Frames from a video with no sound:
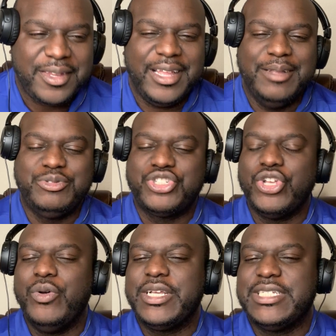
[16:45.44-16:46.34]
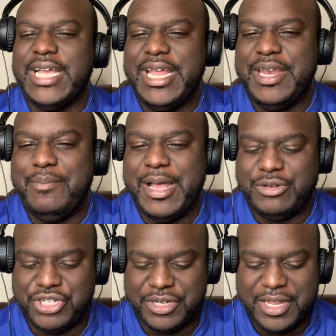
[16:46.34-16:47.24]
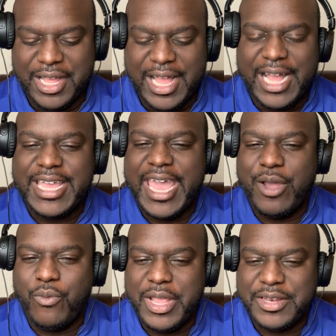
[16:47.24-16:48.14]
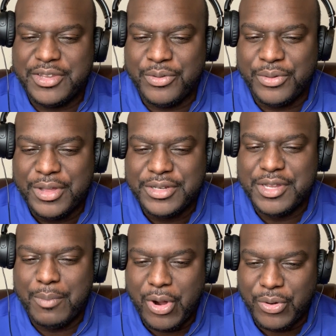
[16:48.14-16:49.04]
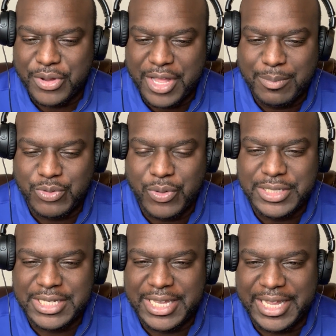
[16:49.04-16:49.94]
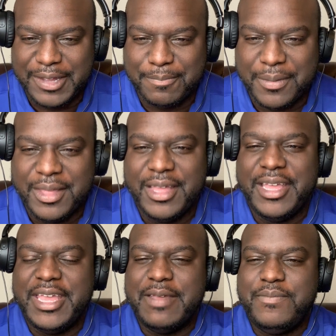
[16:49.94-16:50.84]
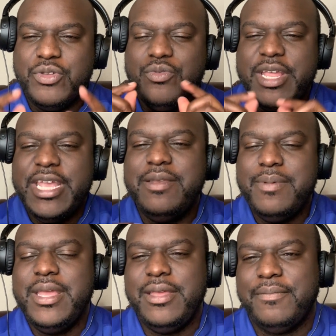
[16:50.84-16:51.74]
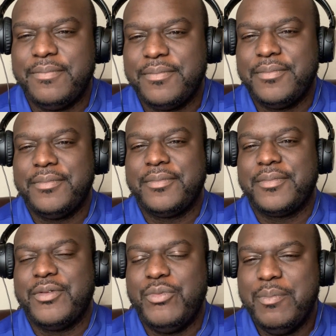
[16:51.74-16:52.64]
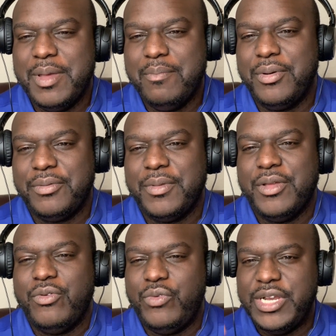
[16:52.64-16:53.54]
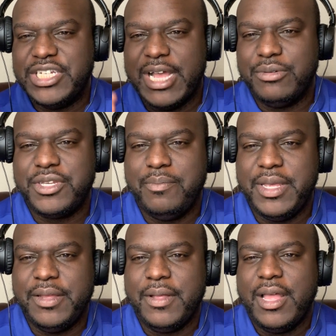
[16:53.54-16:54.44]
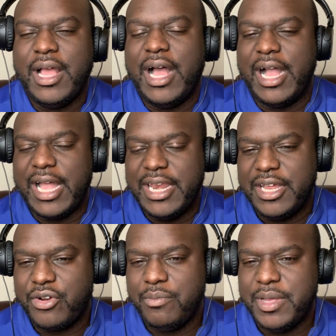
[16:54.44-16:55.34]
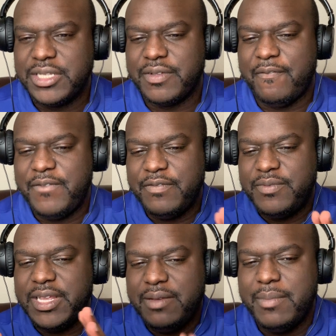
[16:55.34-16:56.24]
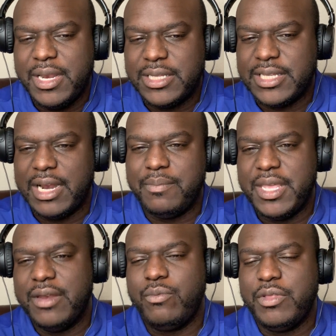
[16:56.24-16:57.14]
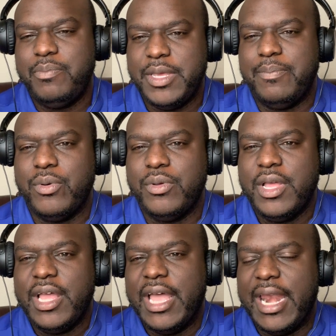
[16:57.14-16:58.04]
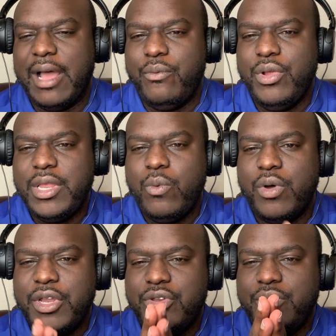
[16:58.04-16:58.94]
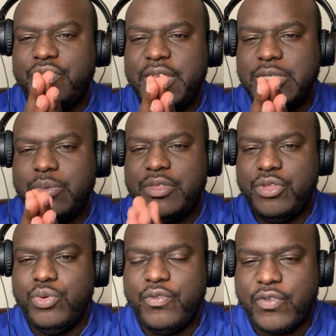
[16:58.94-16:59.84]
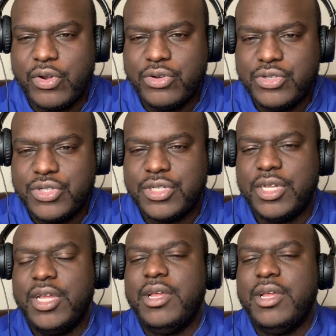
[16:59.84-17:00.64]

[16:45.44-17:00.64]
I'm so excited about you. Can't wait till tomorrow comes once again. If you need me, remember, reach out to me. I got increments of 15 minutes that I'm getting with people, and I really want to do things with you first